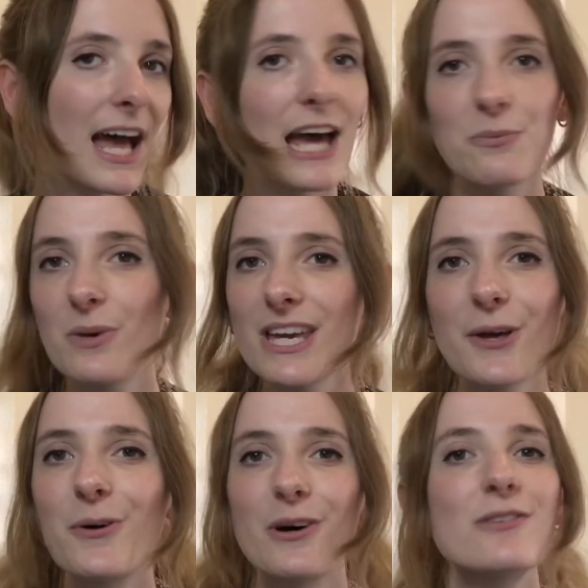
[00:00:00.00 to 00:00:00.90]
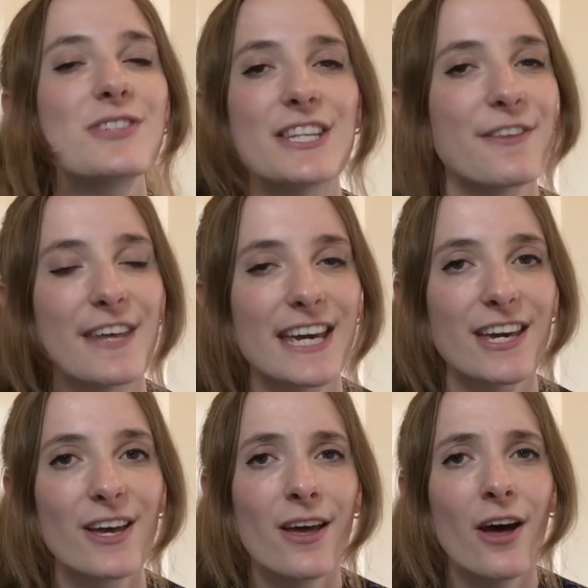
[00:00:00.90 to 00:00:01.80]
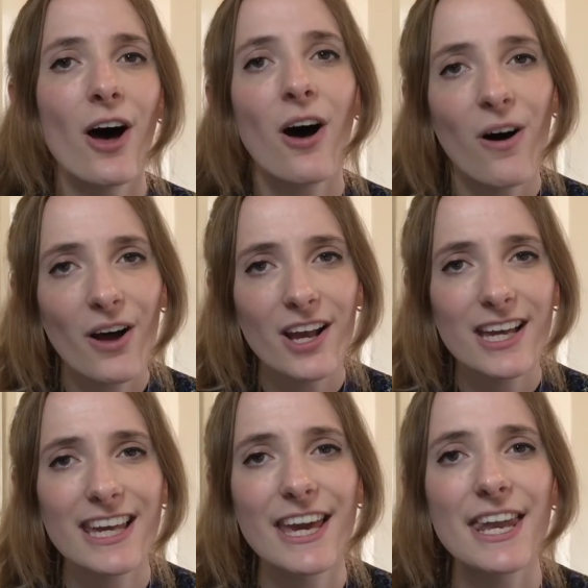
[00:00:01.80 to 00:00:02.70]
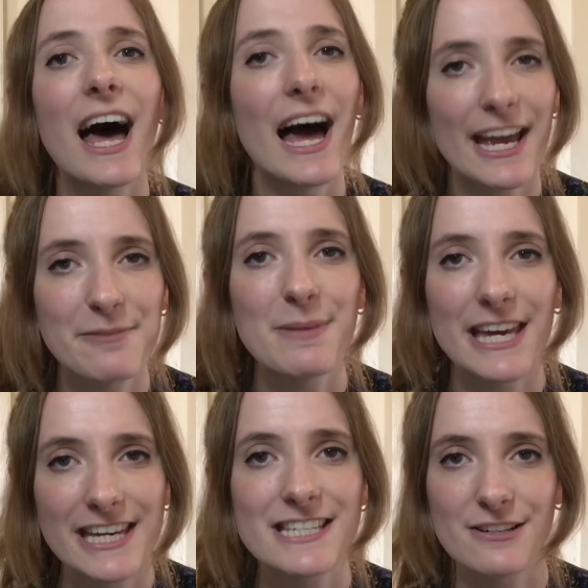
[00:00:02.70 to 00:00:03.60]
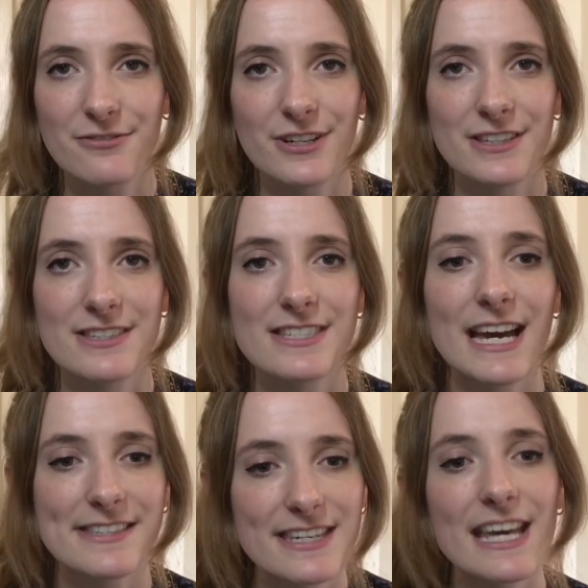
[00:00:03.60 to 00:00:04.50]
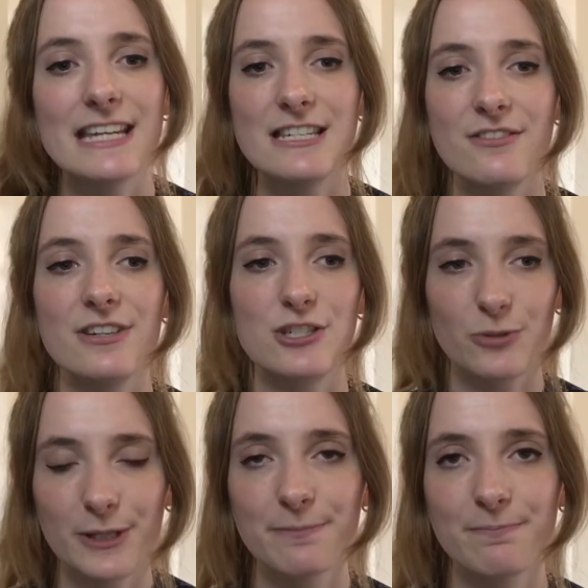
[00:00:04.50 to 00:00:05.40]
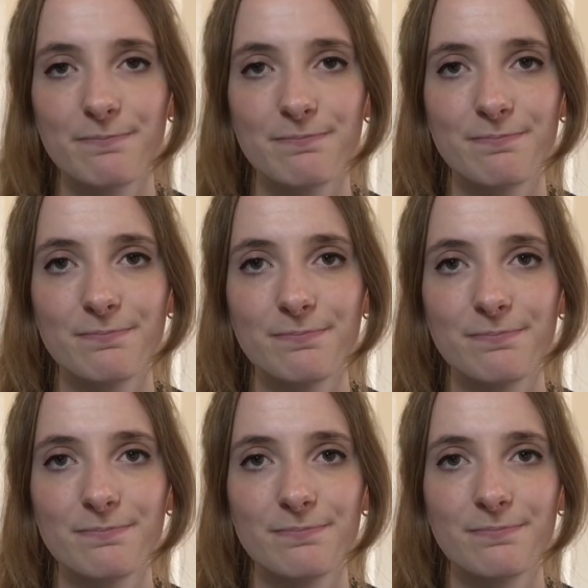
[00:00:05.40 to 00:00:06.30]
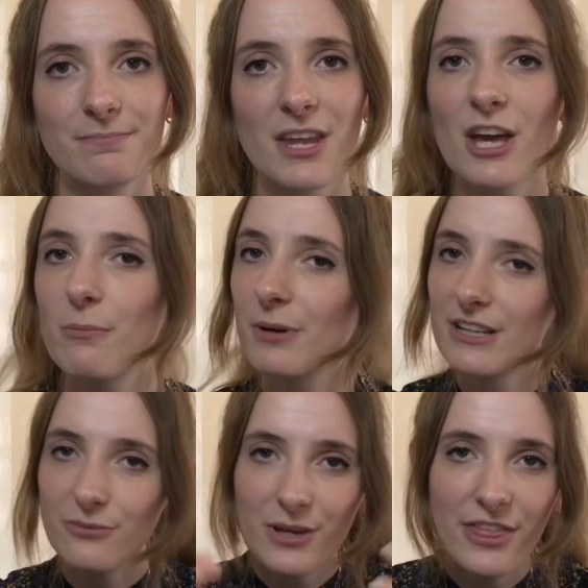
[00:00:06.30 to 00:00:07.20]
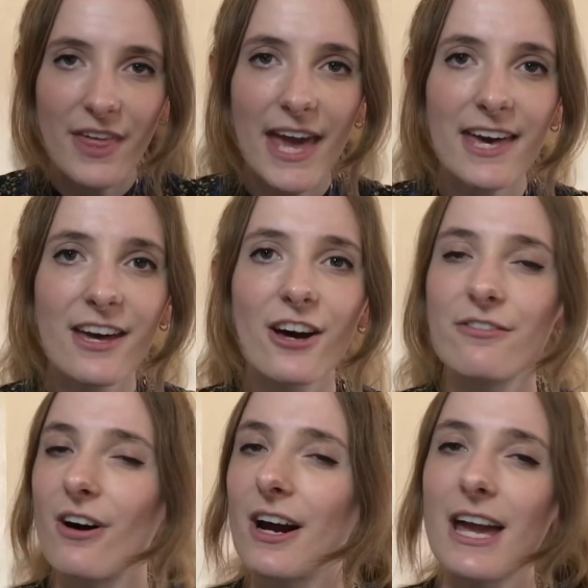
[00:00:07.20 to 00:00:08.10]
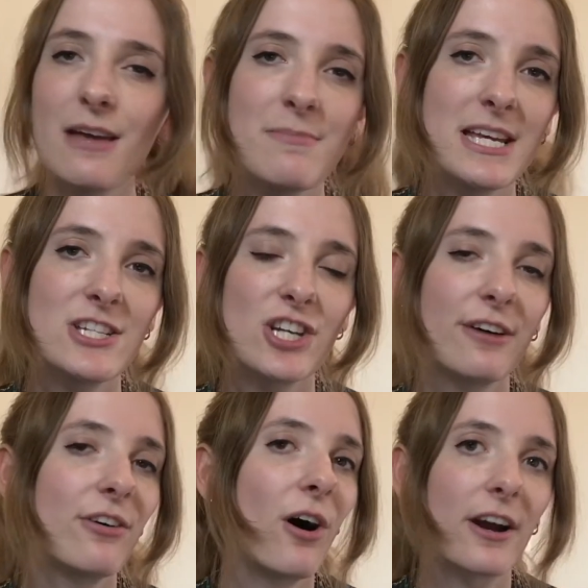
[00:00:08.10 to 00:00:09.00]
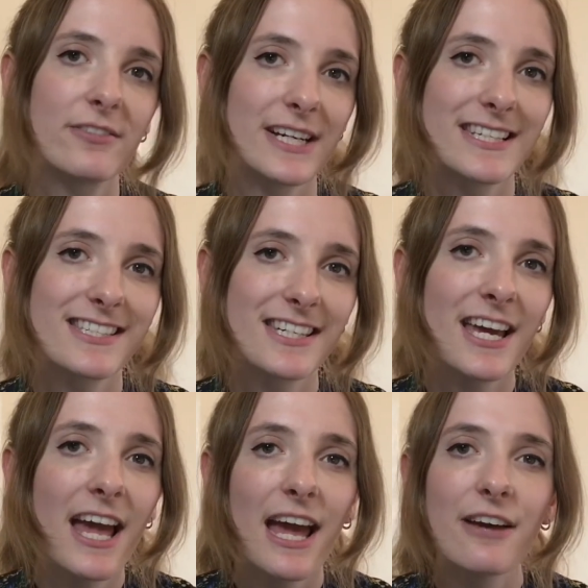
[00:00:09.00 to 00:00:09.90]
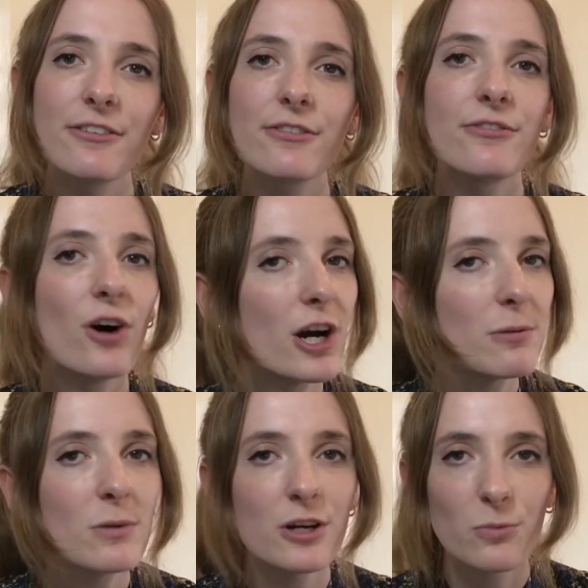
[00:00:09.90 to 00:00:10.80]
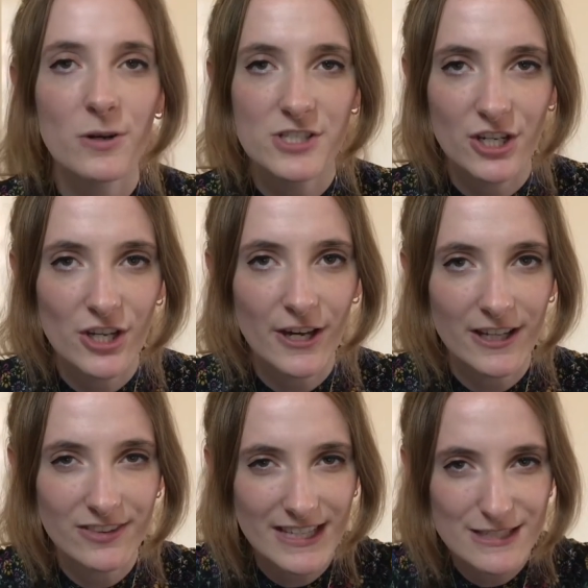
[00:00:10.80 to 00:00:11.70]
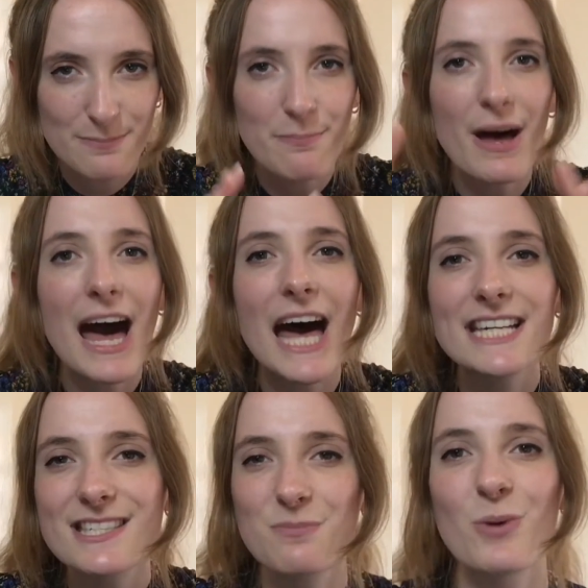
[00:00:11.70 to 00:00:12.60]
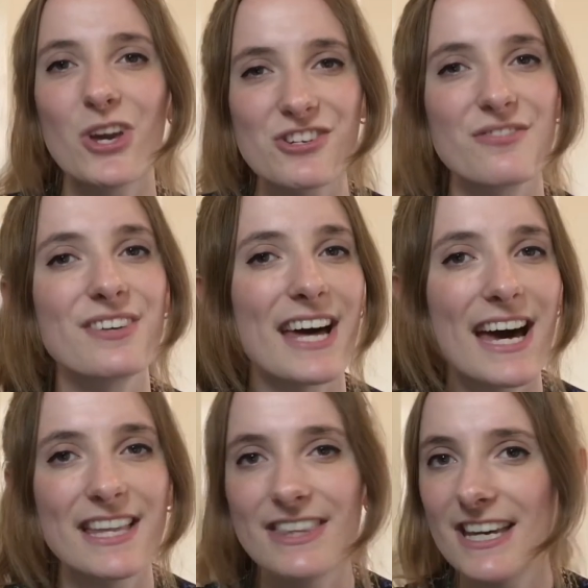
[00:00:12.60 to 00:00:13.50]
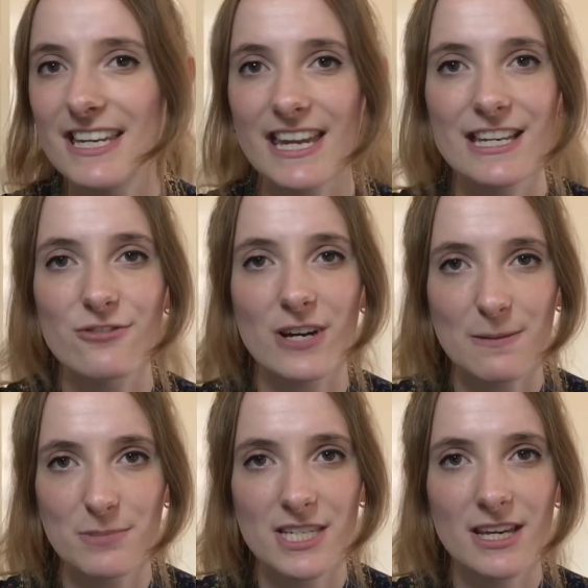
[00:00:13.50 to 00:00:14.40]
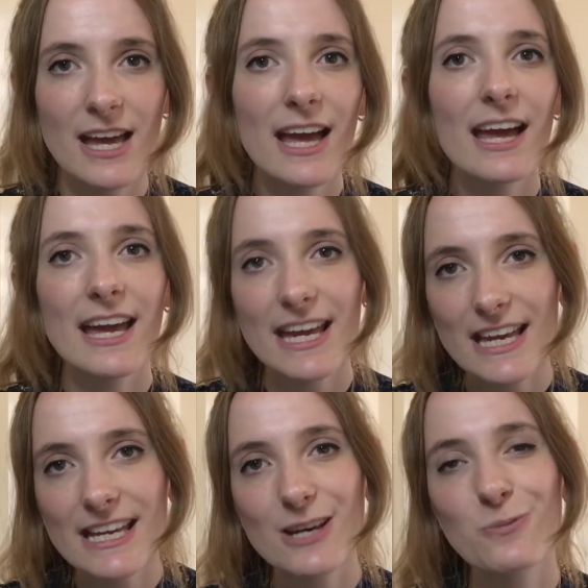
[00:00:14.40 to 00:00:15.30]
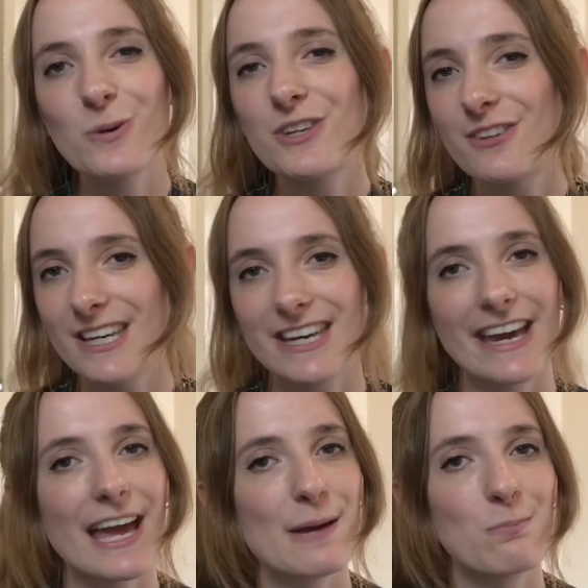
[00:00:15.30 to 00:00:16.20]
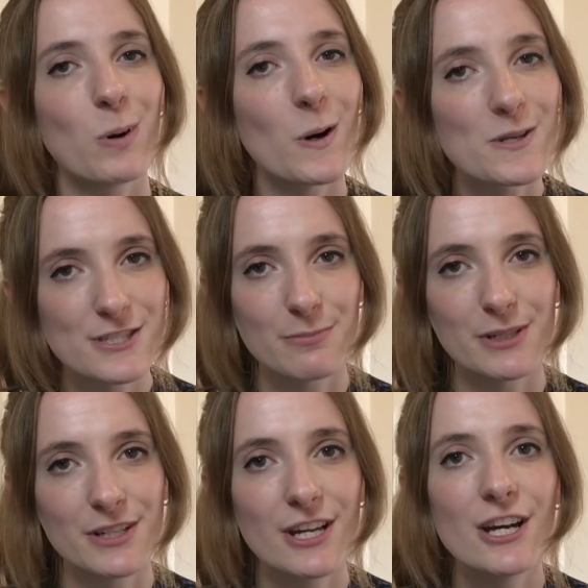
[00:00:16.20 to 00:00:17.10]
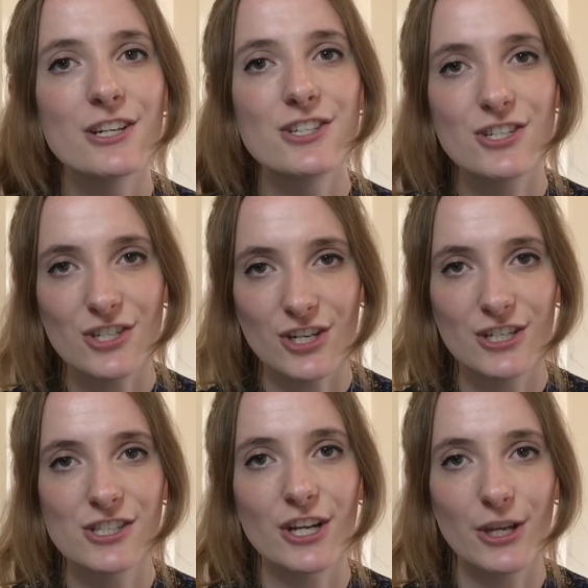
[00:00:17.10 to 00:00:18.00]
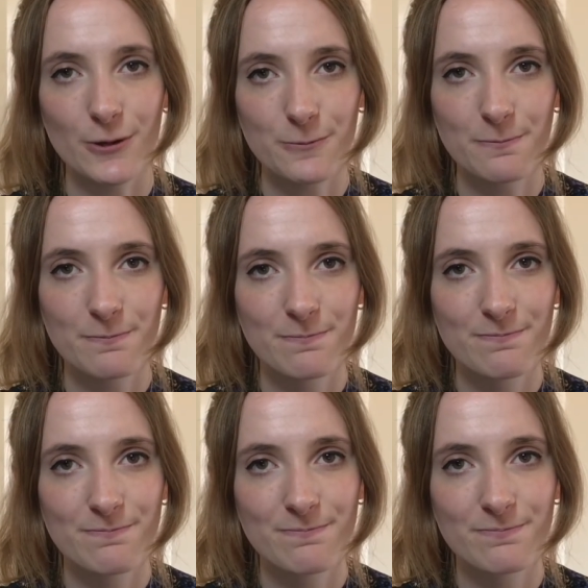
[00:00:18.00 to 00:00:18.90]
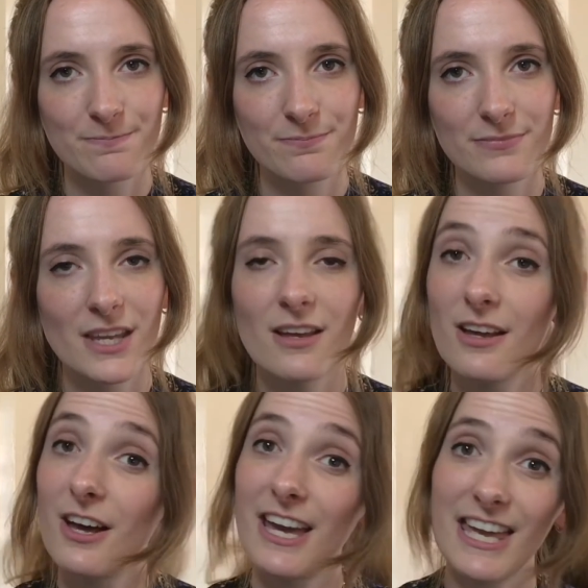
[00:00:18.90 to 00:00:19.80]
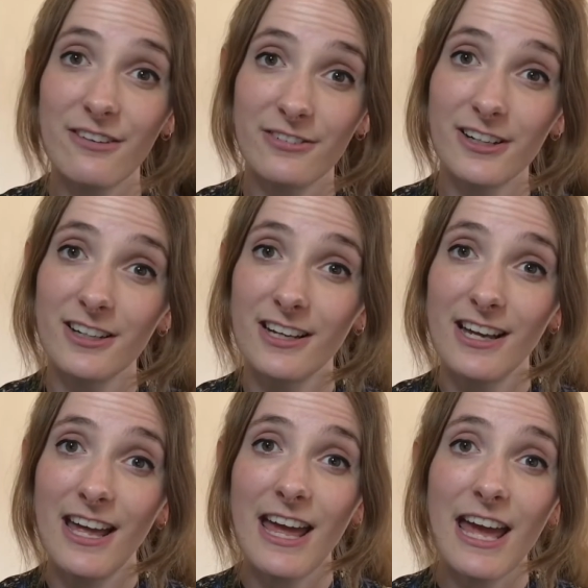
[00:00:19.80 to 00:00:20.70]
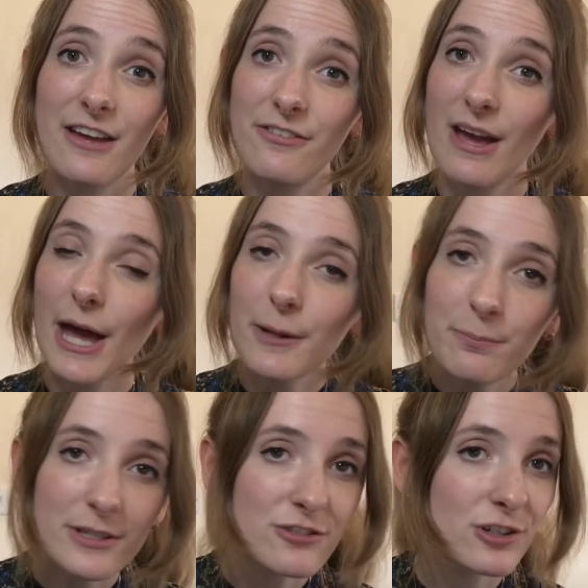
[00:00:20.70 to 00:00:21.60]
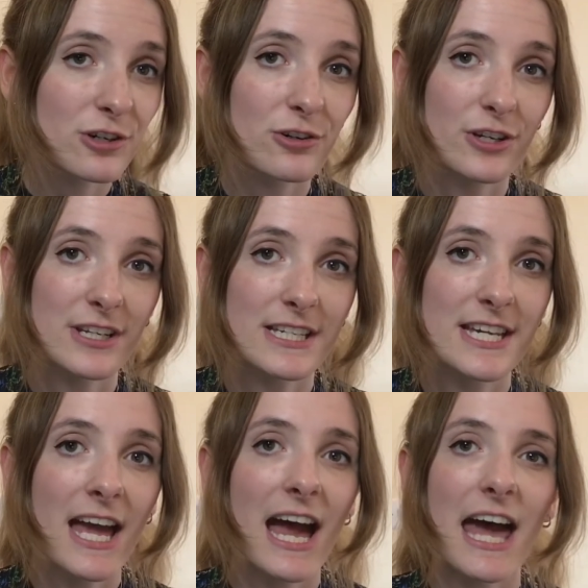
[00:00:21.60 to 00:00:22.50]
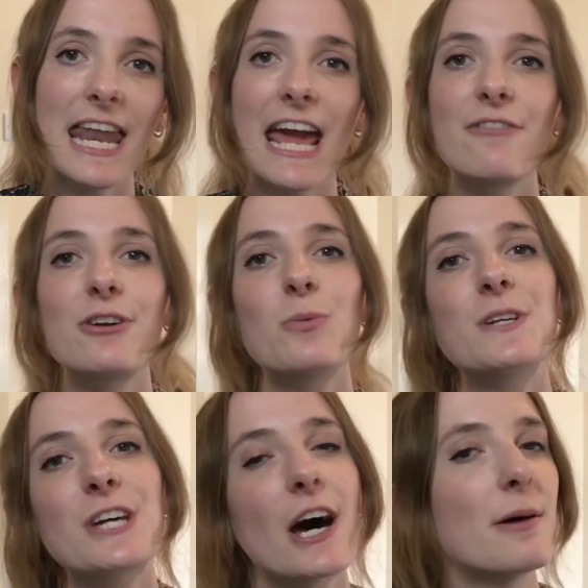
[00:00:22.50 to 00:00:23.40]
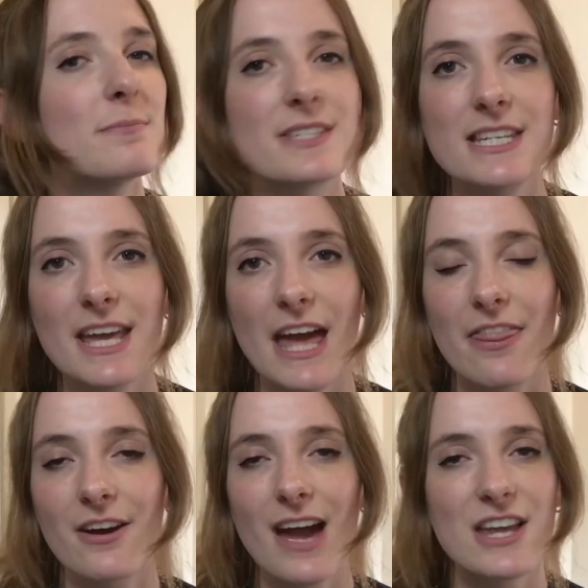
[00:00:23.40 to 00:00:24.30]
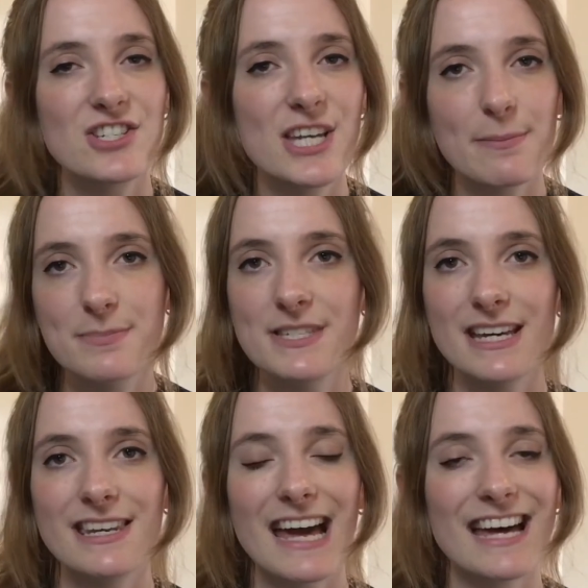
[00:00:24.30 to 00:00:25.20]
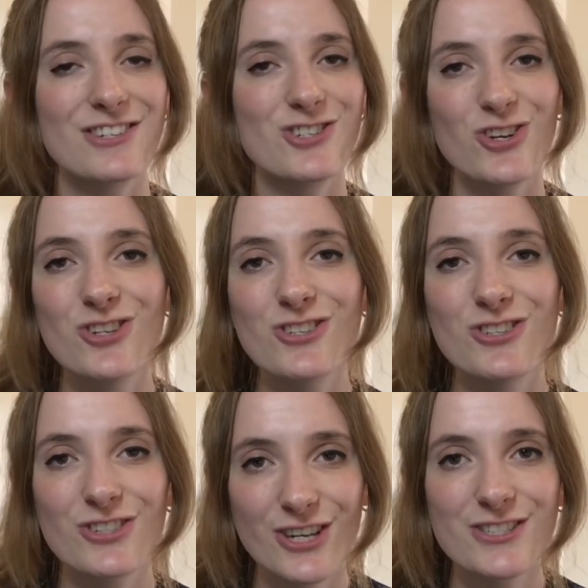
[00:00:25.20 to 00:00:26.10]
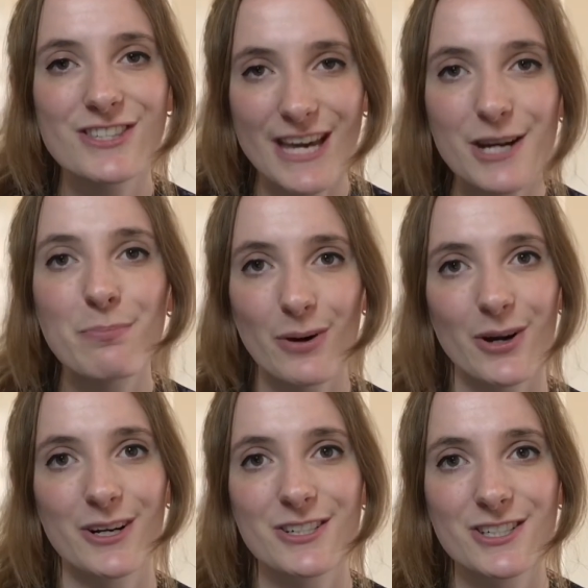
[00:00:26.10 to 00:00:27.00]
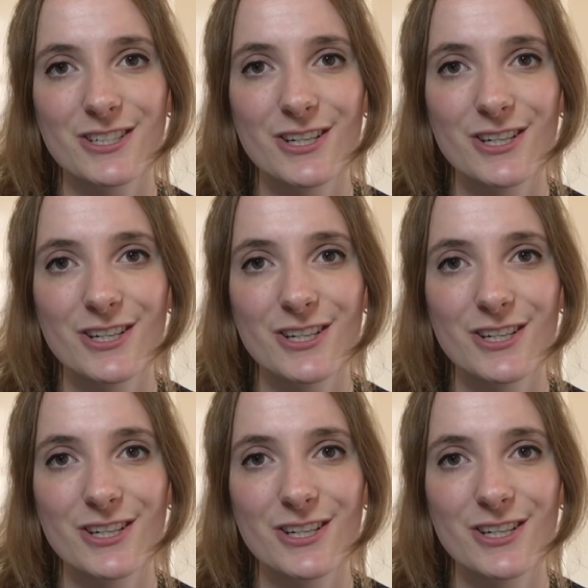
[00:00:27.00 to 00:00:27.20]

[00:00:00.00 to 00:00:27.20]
And we often think, how can I make a difference as an individual? But if we think of our image of harvest, if a farmer were to look at this mass amount of land that needed reaped, he would think it impossible to do it alone. However, if help is recruited and everyone comes together and chips in and does their part,